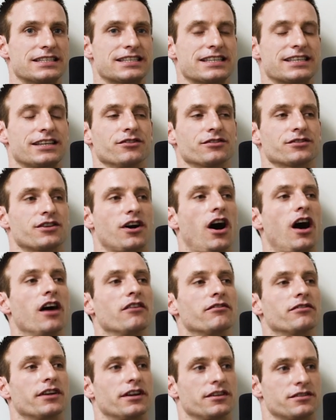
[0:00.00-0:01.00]
instills
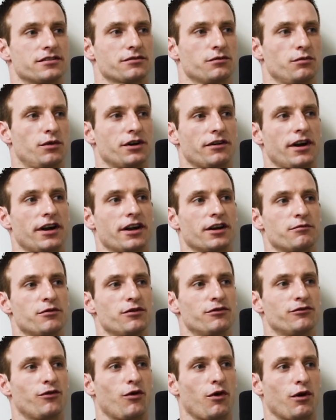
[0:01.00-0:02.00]
confidence when you're ready to
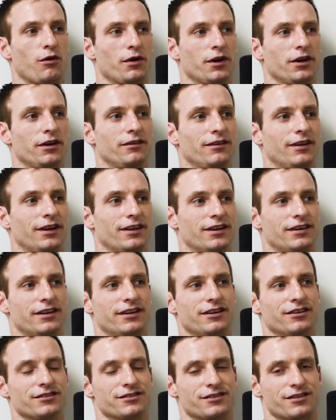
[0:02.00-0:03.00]
move forward and the
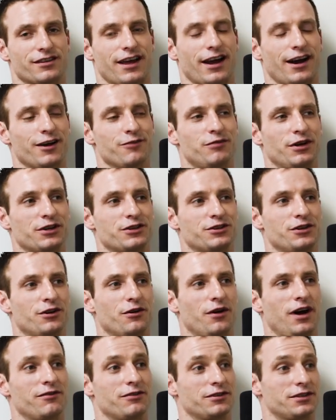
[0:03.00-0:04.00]
deals are there, but
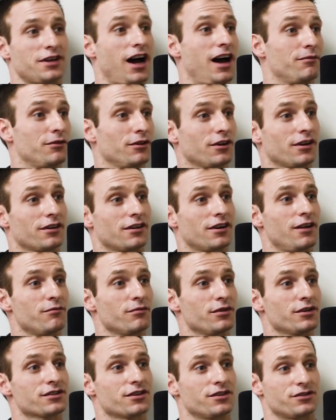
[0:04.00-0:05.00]
you don't have the time to look at the
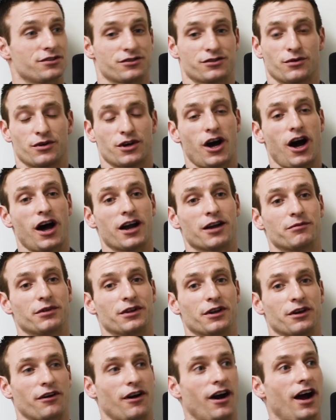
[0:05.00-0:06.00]
numbers because you're so caught
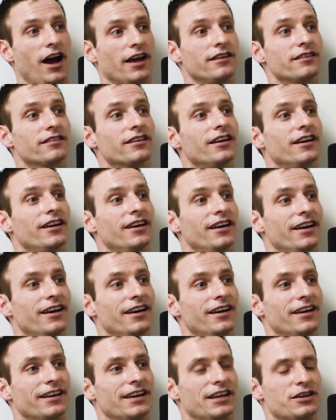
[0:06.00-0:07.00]
up in the grind. Yeah
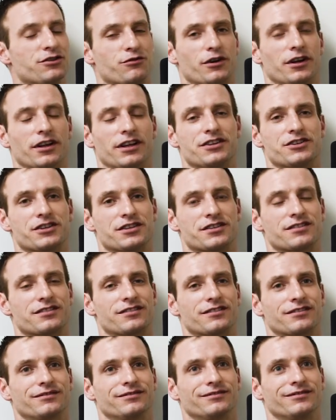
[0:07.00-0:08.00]
he's really
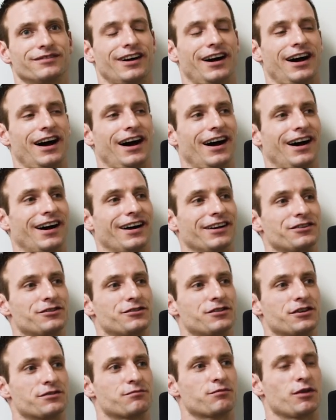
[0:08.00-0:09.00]
just uh,
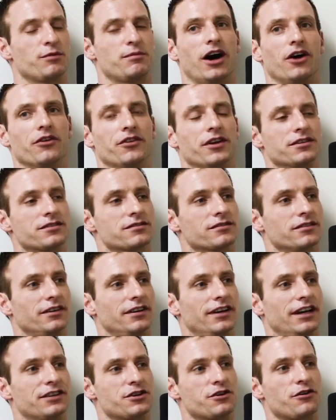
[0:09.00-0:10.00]
just propelled us.
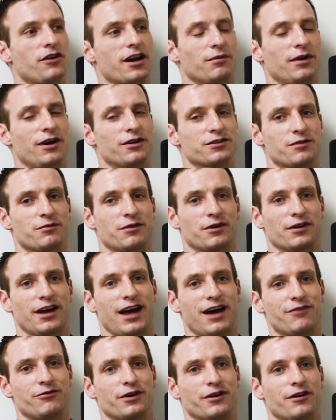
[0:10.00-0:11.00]
It's incredible how someone
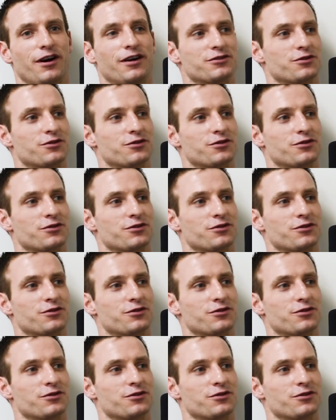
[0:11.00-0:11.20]
halfway yeah.